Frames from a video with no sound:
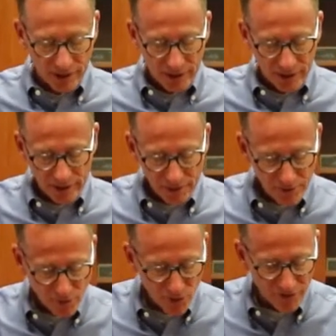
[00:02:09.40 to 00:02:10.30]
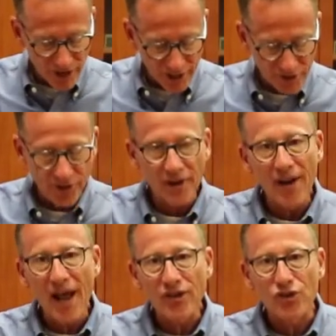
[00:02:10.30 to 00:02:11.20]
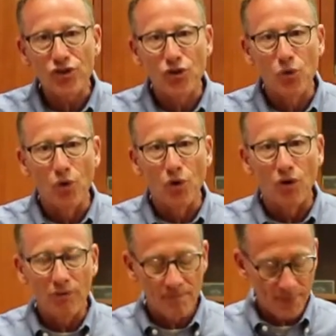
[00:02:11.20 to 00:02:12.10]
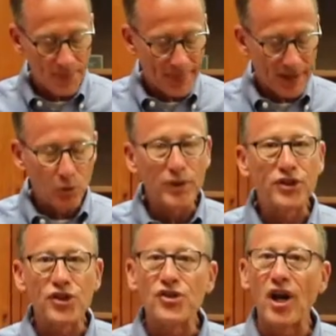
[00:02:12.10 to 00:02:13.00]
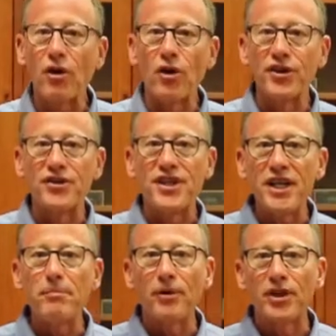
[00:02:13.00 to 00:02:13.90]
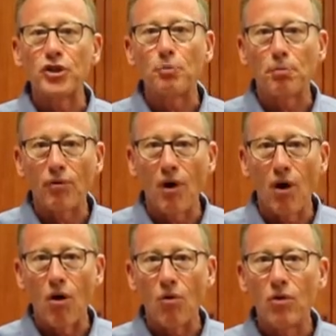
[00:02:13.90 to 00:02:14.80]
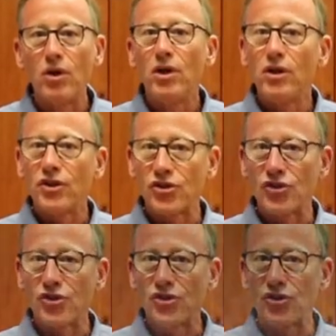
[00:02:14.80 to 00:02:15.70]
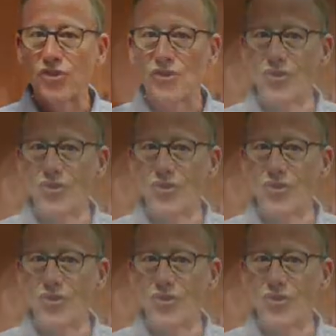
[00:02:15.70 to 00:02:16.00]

Let me move on to the next tool, which is our D-Bridge Pro. This is a little later